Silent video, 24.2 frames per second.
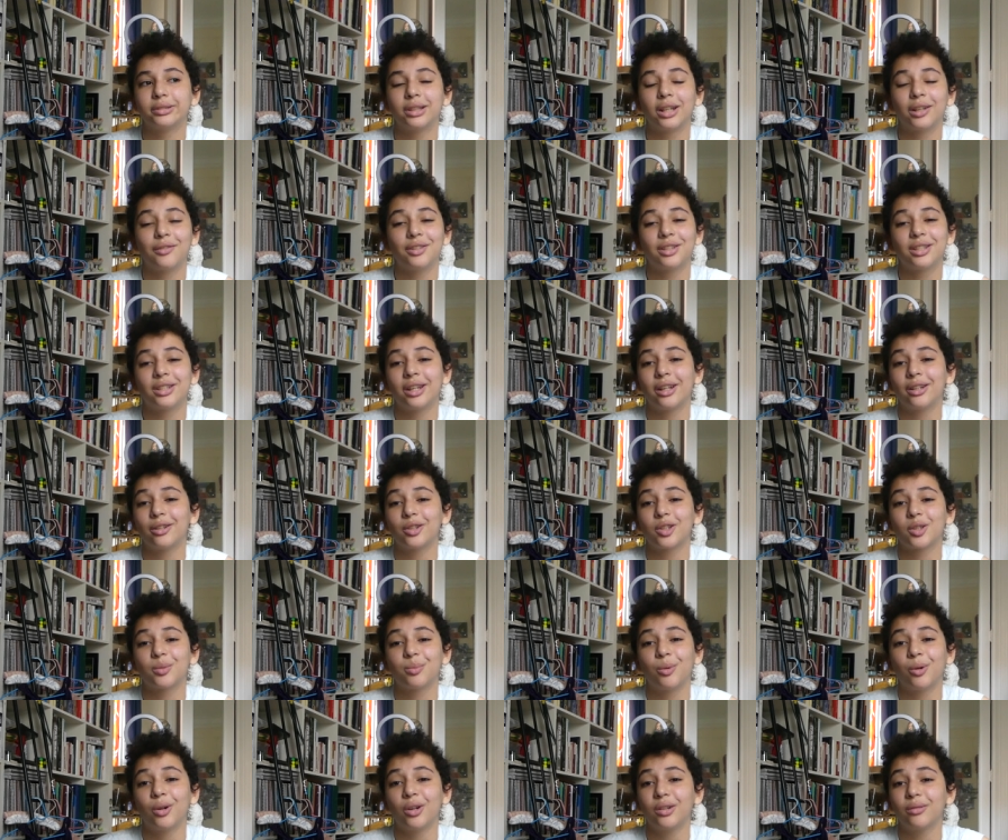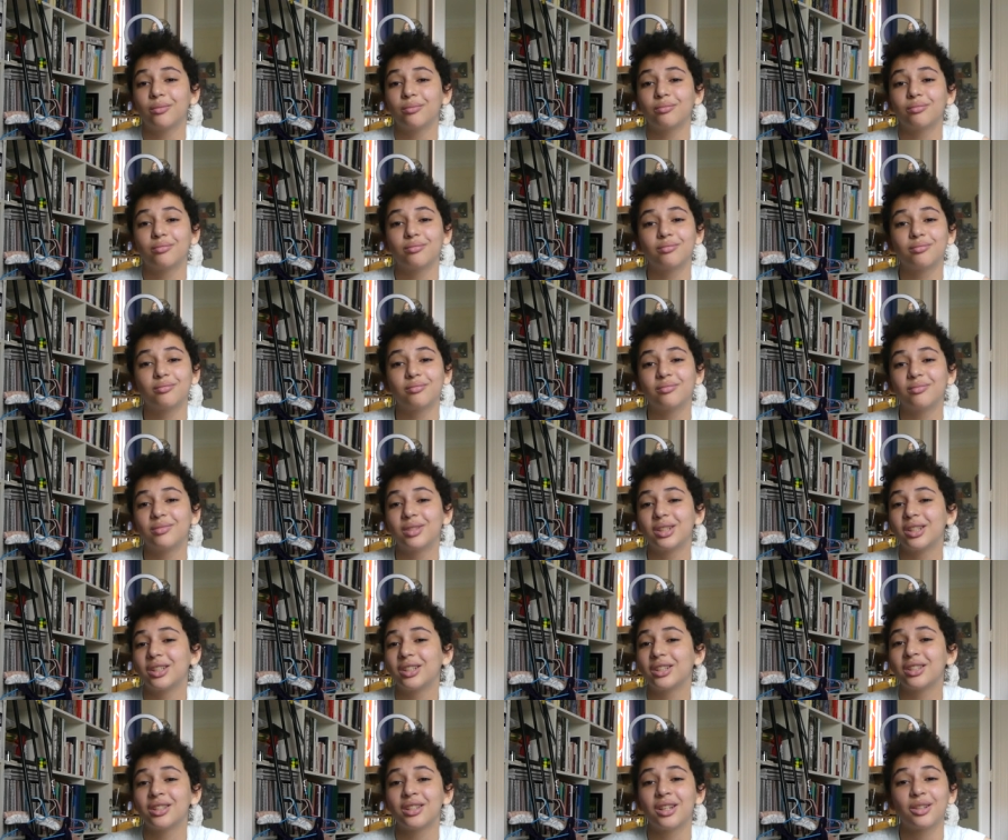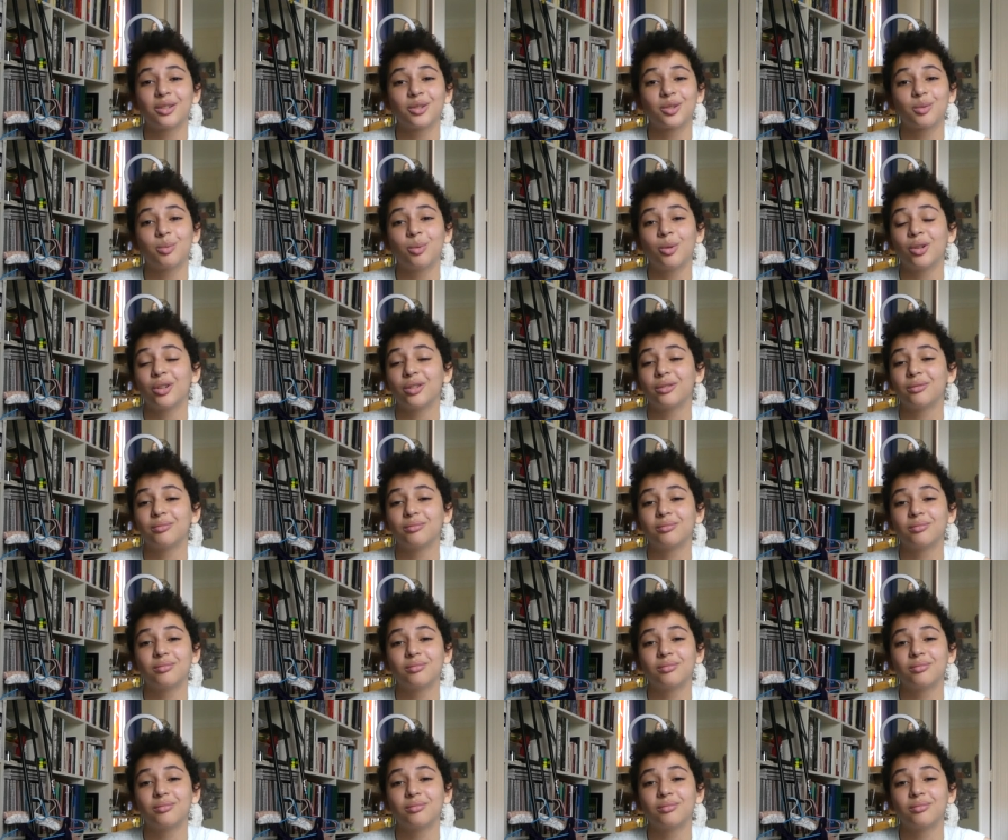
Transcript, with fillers: if it's not your sport, it's not your sport.